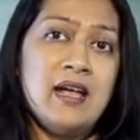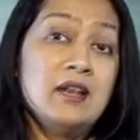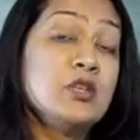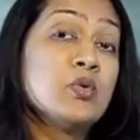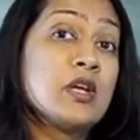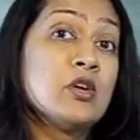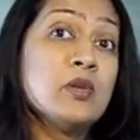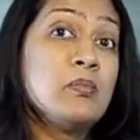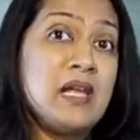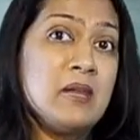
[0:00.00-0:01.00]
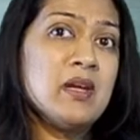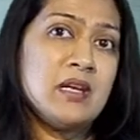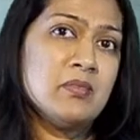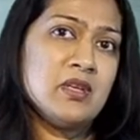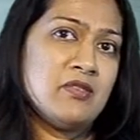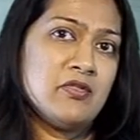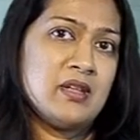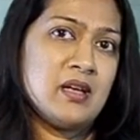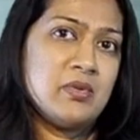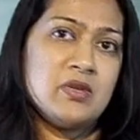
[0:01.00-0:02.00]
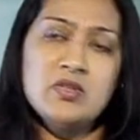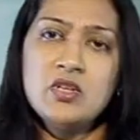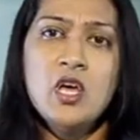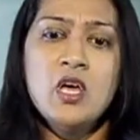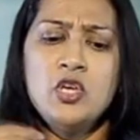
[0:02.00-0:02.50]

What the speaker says: And you cannot blame anybody for that because